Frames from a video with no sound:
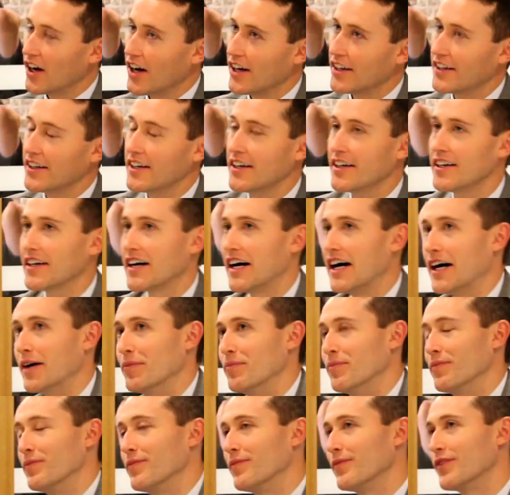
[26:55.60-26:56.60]
I think
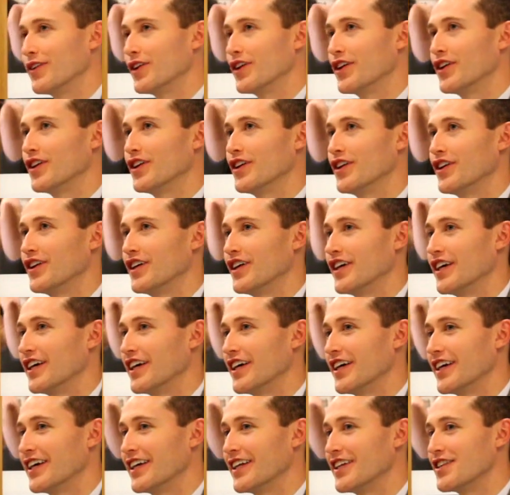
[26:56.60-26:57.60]

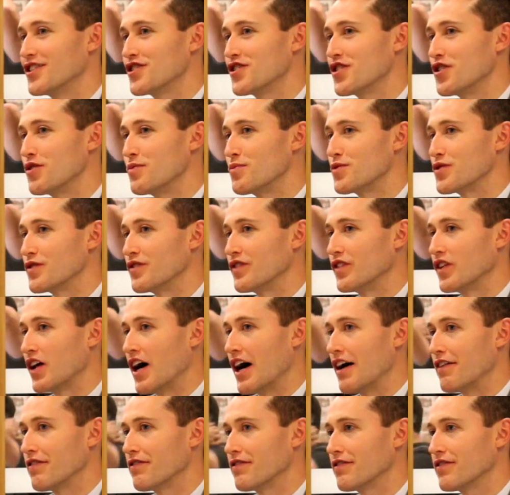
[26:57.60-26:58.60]
in terms of
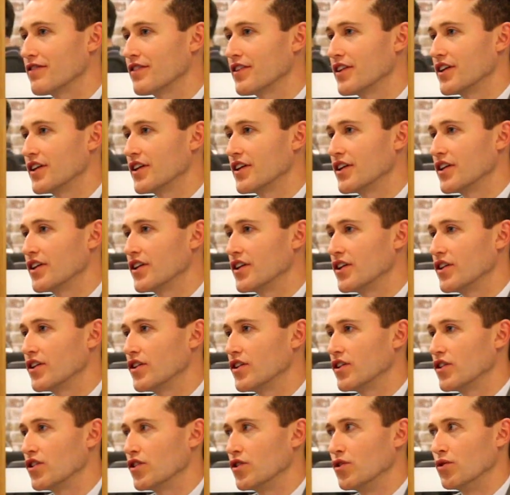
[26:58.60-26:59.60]
life,
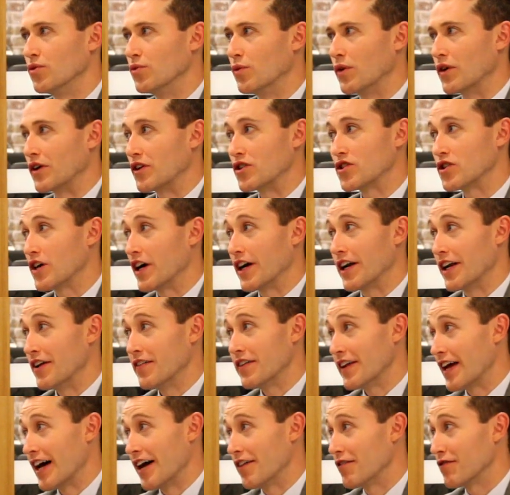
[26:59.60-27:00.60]
you want to try
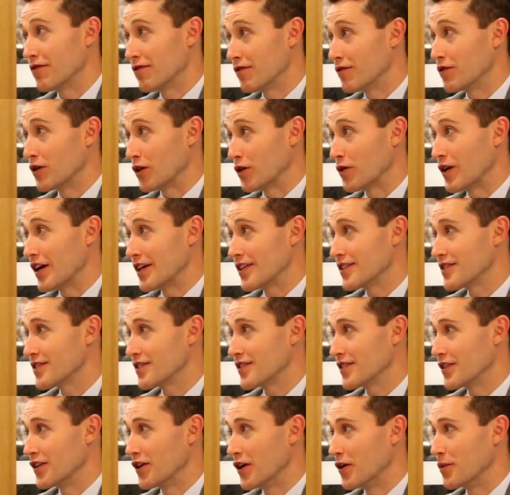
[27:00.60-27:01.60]
never to have
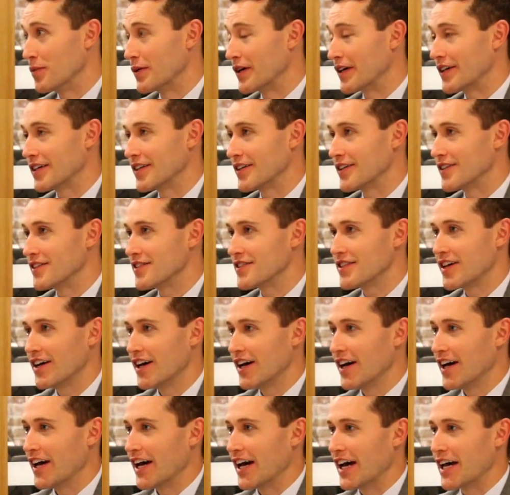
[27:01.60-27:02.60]
regrets, you know,
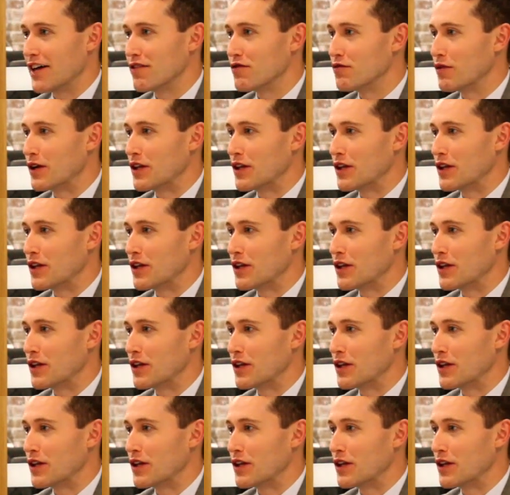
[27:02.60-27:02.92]
because even